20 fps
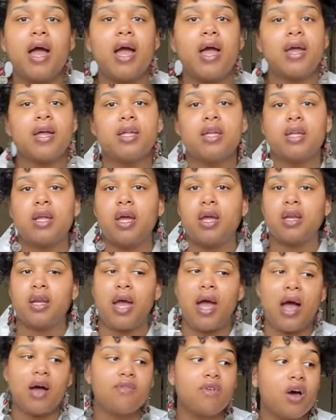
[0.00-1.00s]
and and
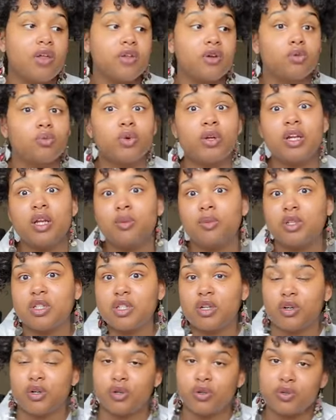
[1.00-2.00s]
have other reading
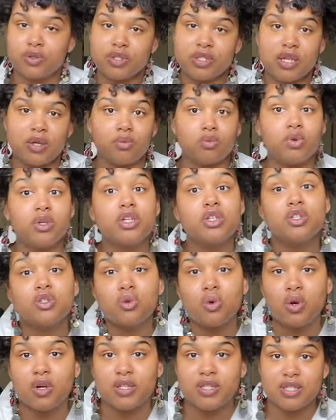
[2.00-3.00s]
materials and
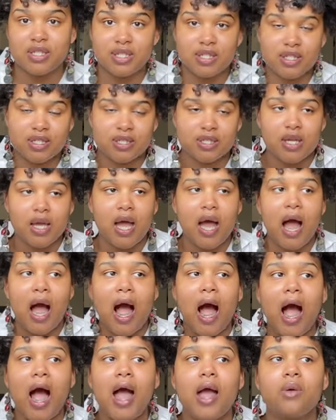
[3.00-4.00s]
resources
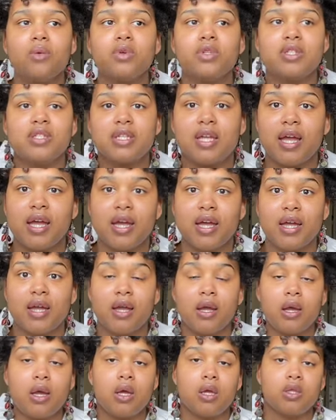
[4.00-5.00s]
I would
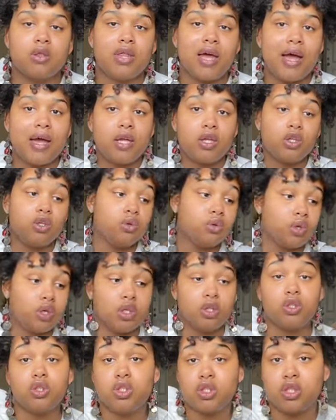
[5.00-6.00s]
say that you
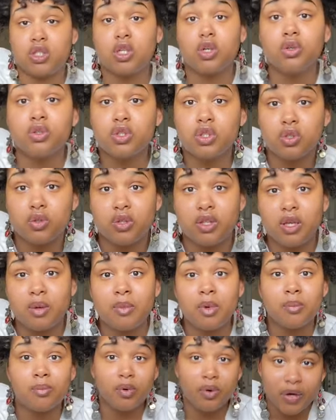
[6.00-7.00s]
could still do
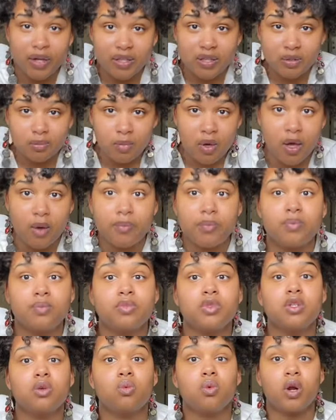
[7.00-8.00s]
them and break them up
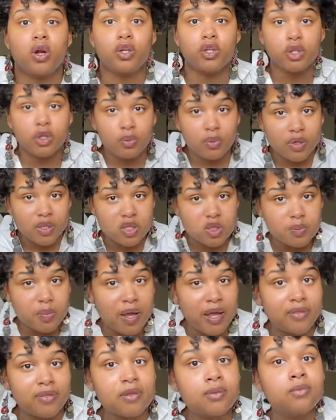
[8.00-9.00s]
to where you
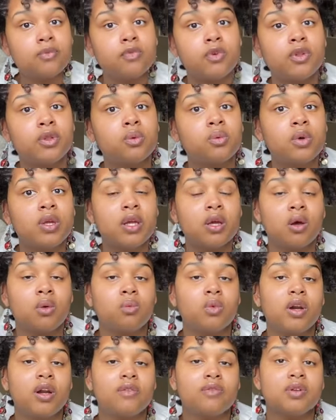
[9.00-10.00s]
expand them for the week
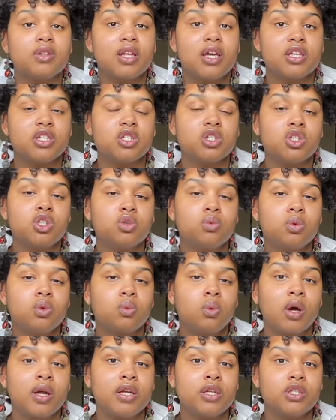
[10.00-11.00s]
on whatever lesson you would
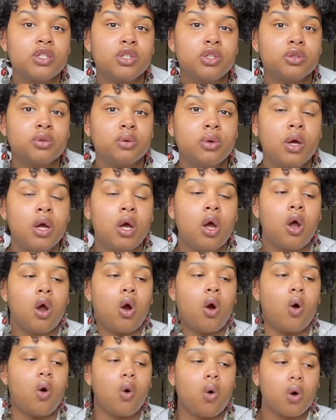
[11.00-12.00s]
want to do
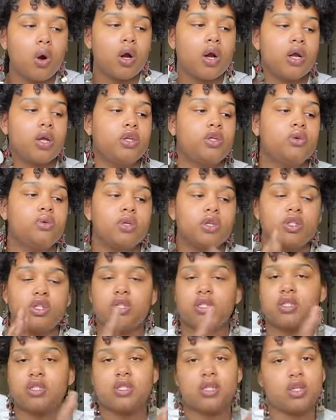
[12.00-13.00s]
or you could
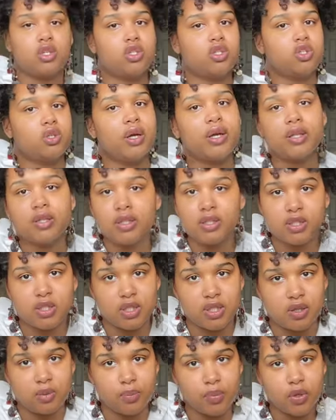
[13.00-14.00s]
just stick strictly
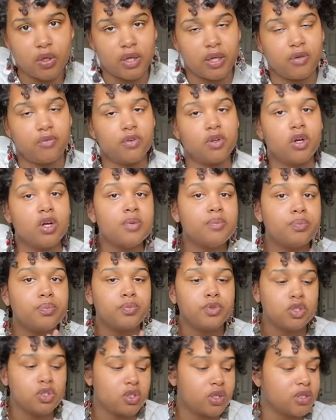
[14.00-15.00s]
to the book. If you're
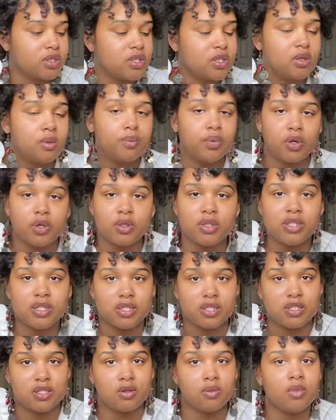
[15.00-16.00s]
strict to the book
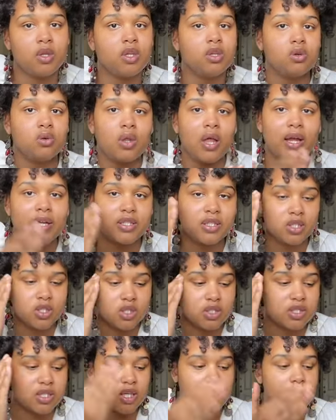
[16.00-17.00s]
system and you like to
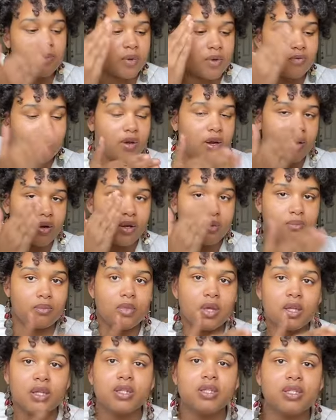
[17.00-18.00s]
just keep it very
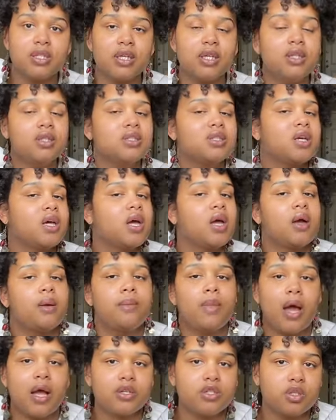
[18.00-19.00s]
militant,
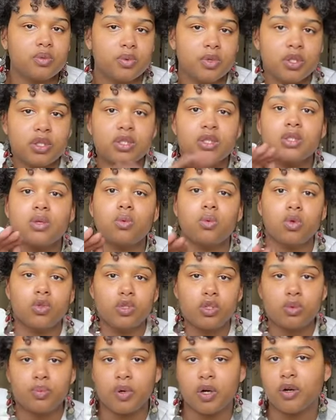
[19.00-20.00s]
Master Books will
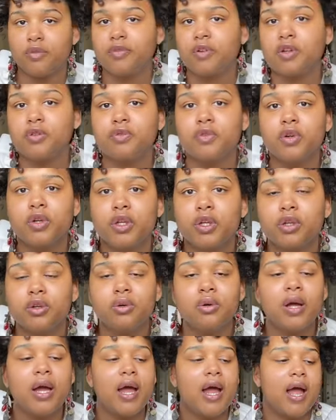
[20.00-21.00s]
do perfect for
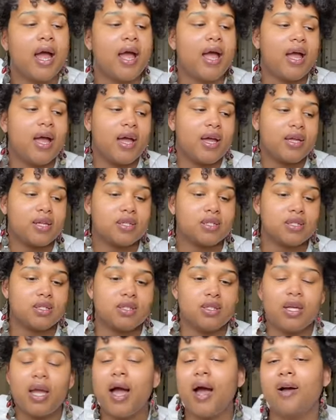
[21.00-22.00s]
you. And
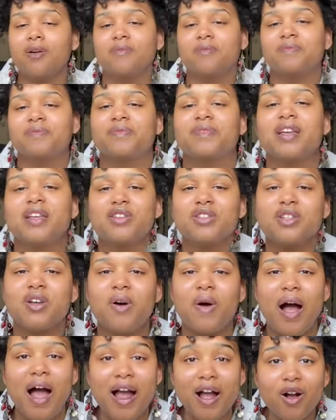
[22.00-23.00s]
yeah,
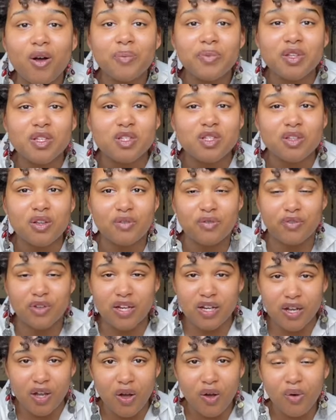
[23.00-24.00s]
so I hope this
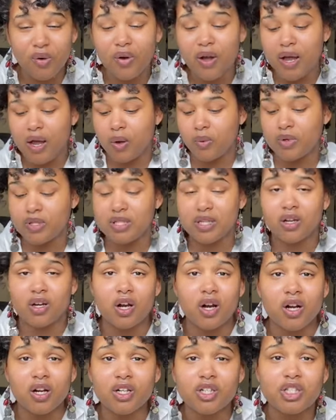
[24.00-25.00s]
video was
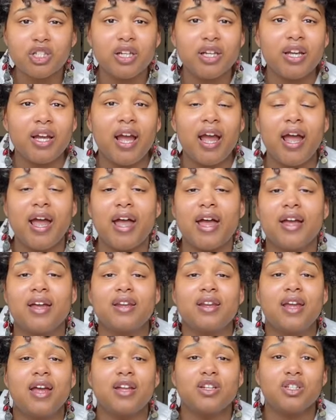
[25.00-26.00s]
encouraging
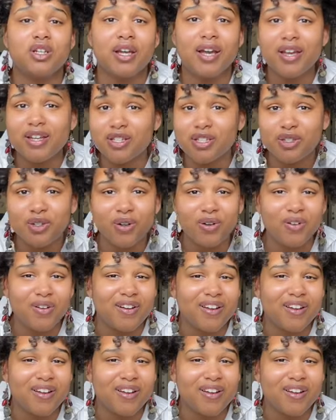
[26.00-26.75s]
and educational